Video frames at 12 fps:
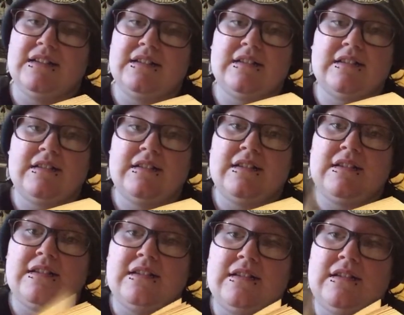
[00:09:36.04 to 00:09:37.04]

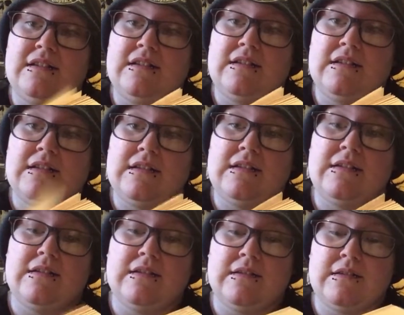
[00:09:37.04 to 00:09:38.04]

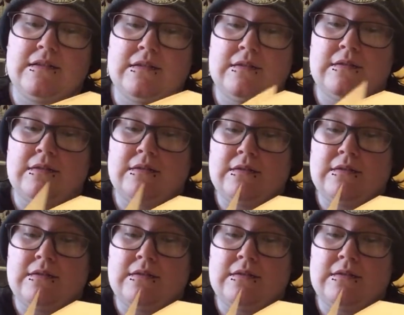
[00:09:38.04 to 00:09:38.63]
No one is speaking in this clip.